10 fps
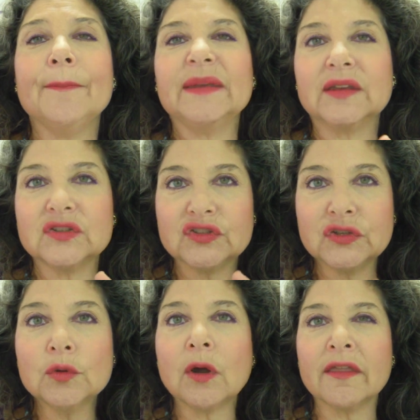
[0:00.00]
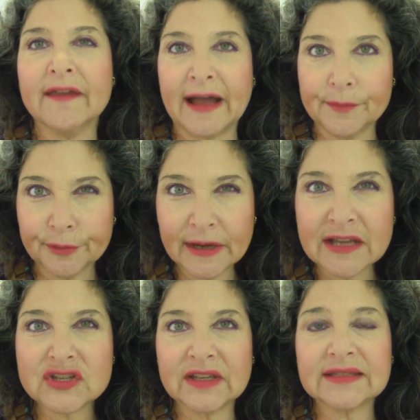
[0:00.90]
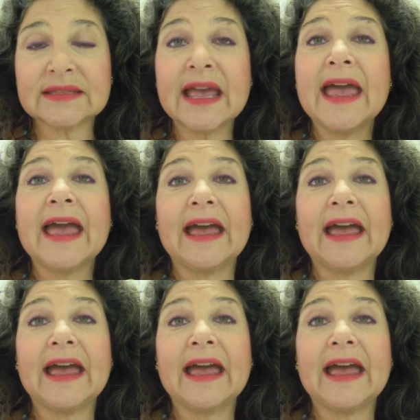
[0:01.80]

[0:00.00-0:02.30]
because you are that precious